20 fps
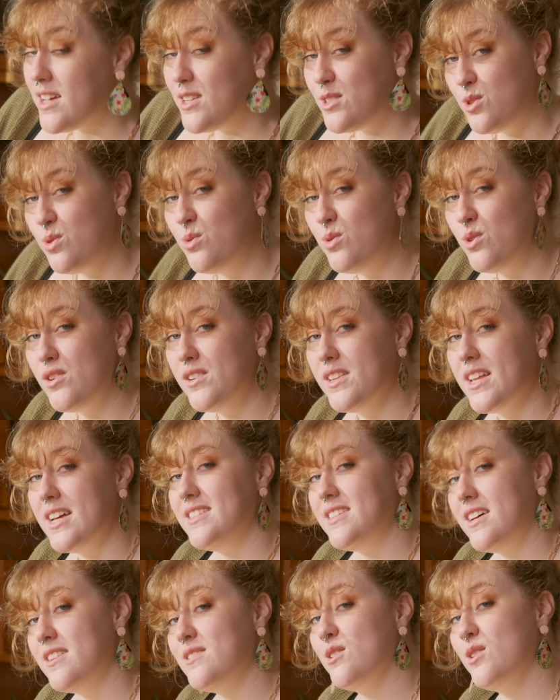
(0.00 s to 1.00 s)
a tool
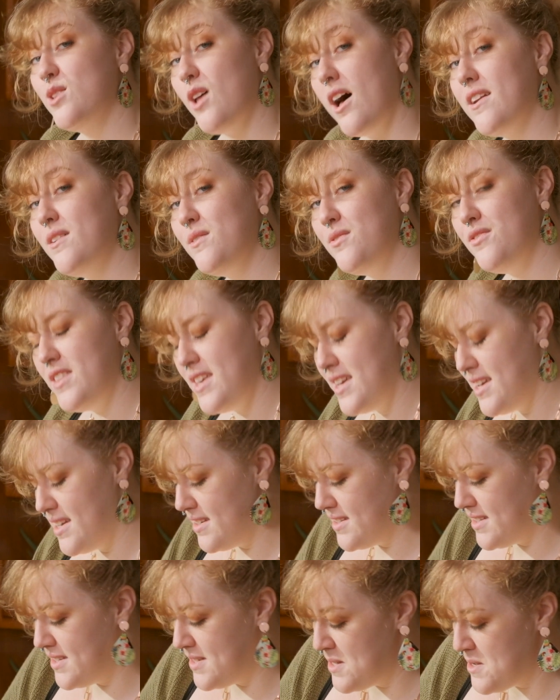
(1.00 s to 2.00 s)
that does a lot of
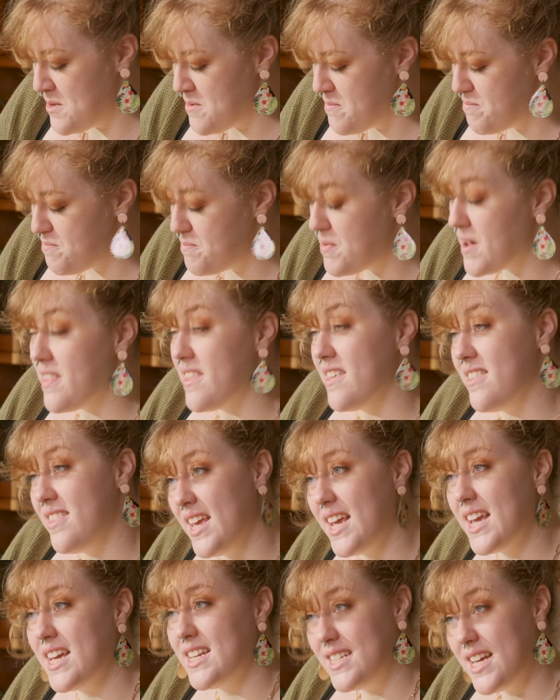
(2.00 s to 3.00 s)
things, but the
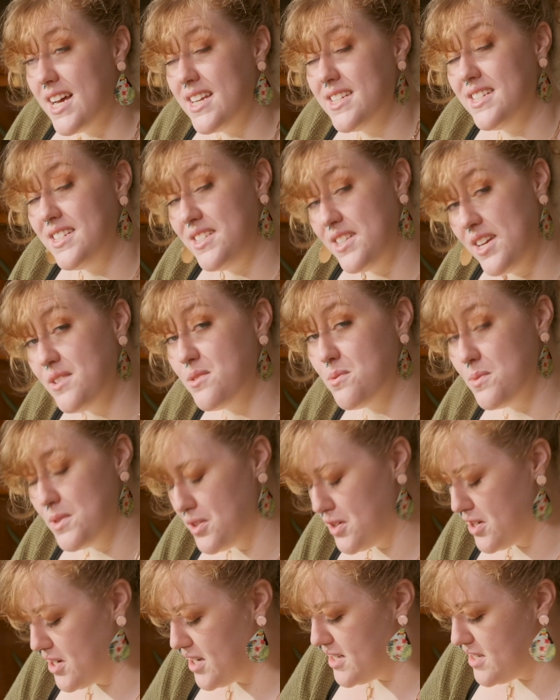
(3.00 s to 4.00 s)
thing it does
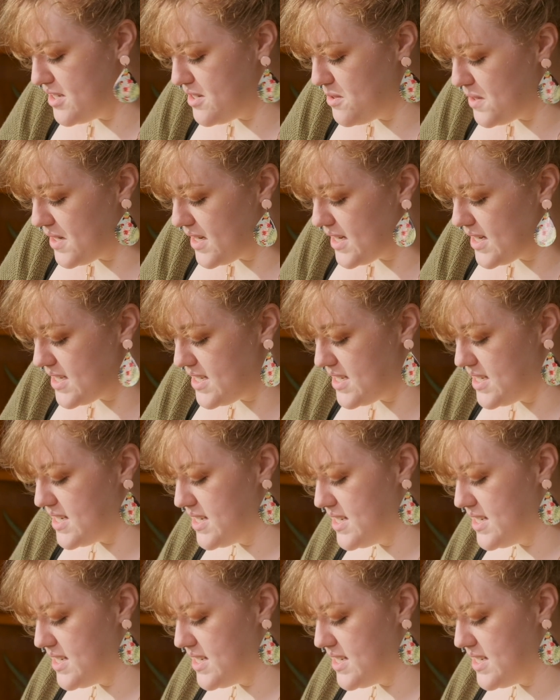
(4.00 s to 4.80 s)
real good, so it gets to